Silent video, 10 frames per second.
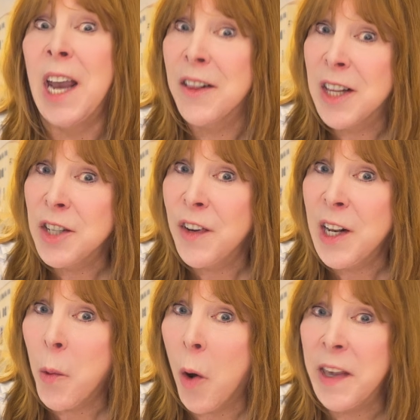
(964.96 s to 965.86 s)
out this
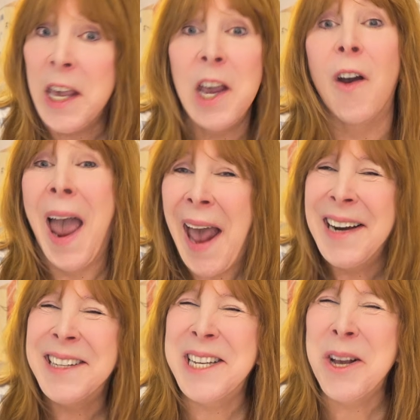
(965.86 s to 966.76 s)
video over here, and
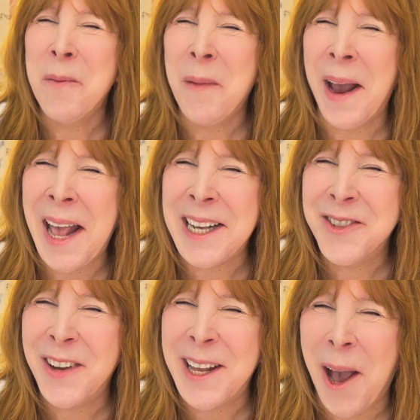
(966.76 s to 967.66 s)
I'll see you in my next
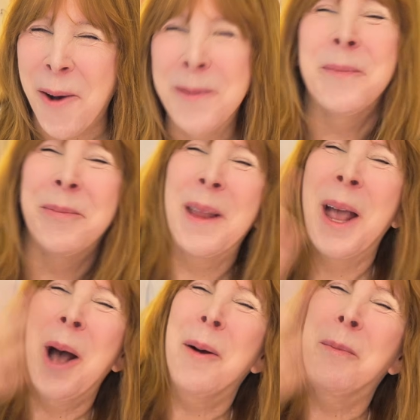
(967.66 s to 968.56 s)
video.
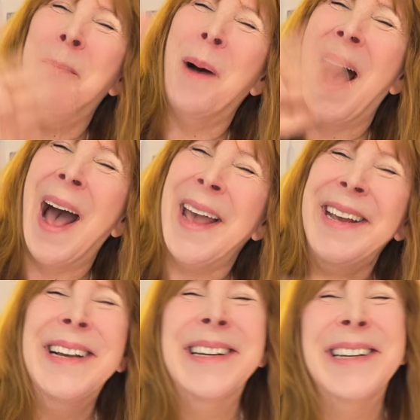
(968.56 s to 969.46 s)
Bye!